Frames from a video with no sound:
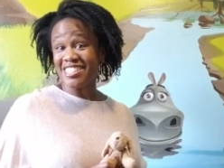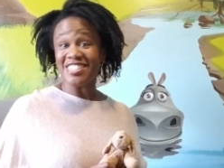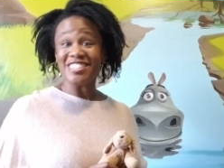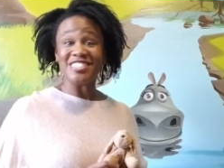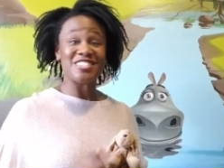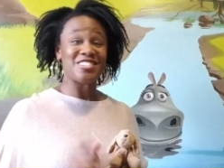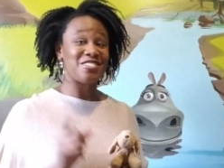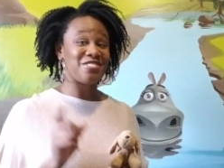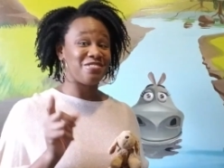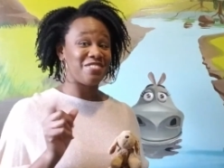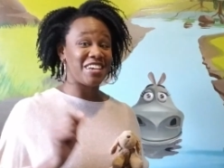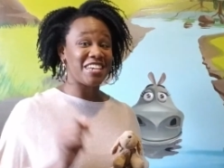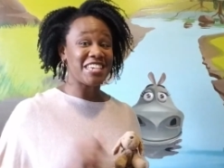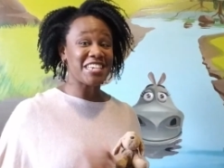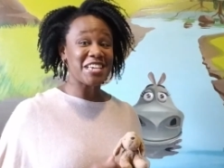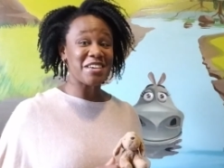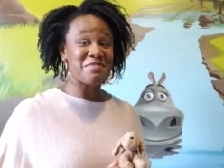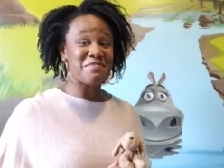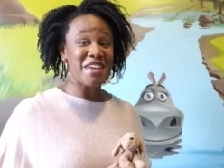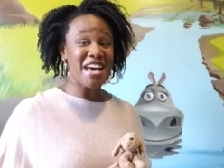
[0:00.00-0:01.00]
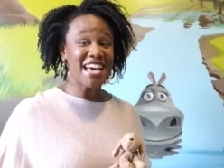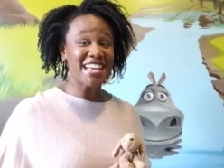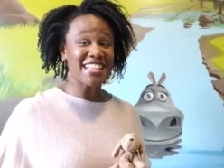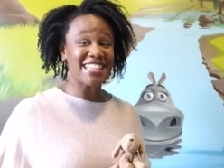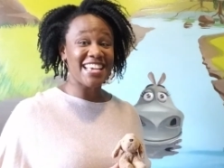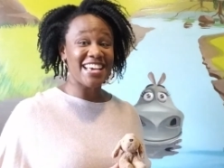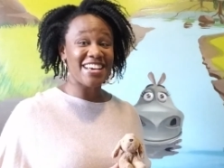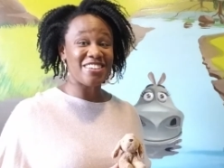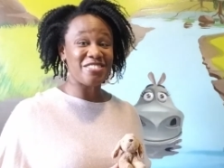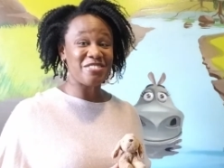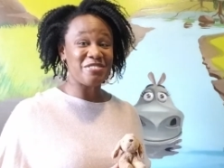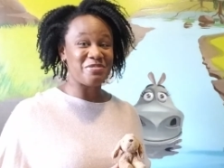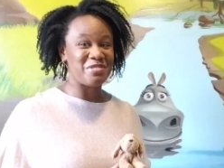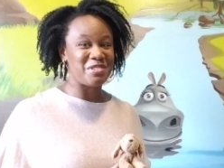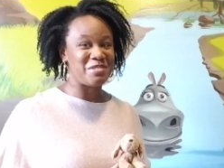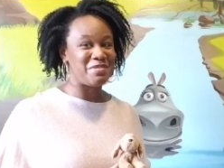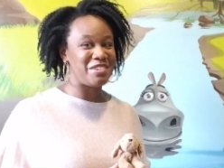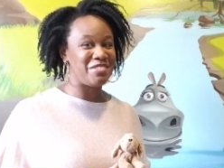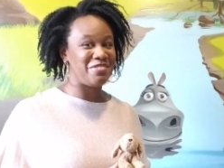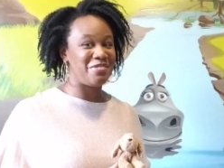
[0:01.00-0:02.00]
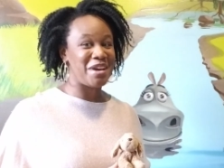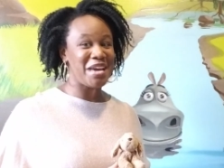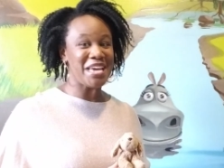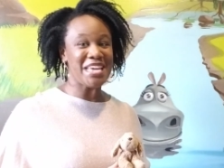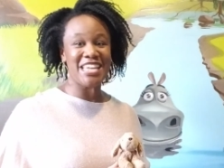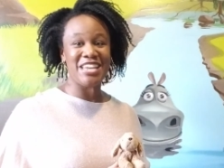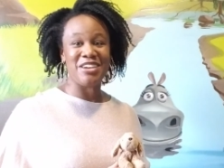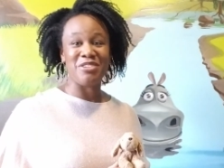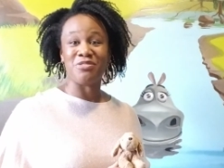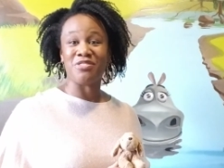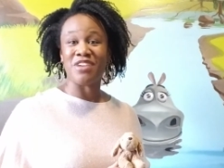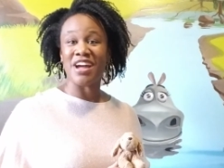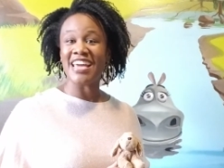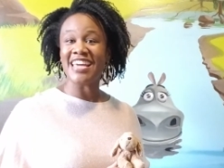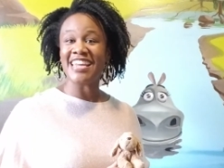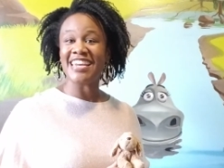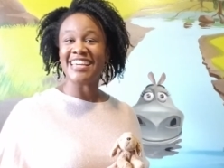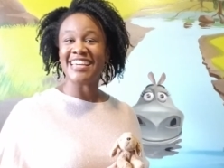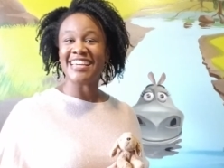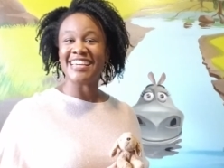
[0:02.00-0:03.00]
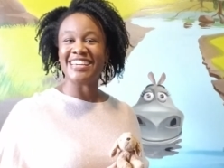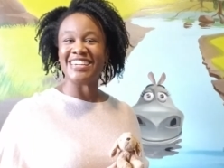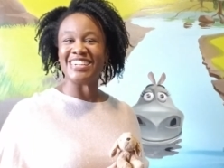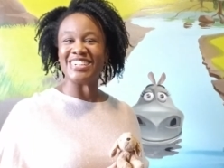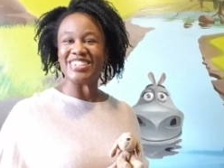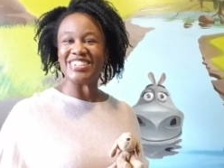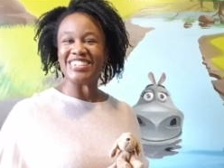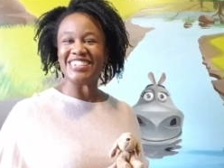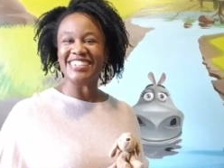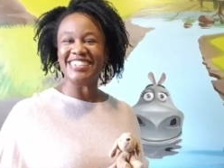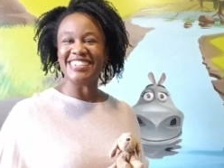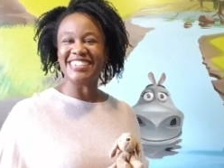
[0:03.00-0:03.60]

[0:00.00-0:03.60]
So run and come back now. We'll be waiting right here.